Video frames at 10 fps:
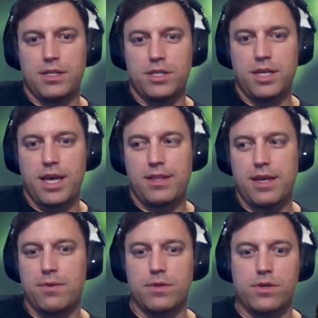a look at
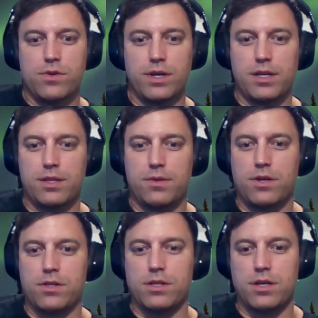that real quick, and then
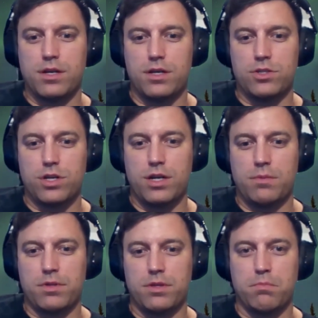I'll draw it
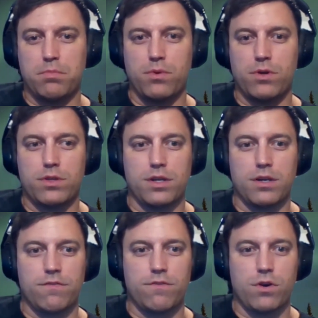up on the board
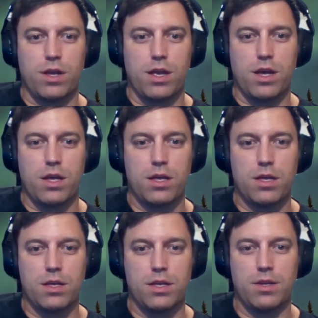there for you.
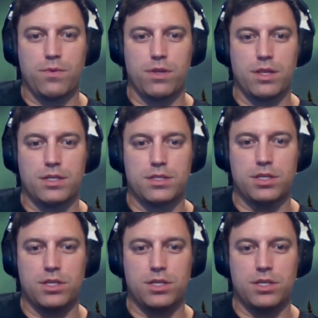Anyone that's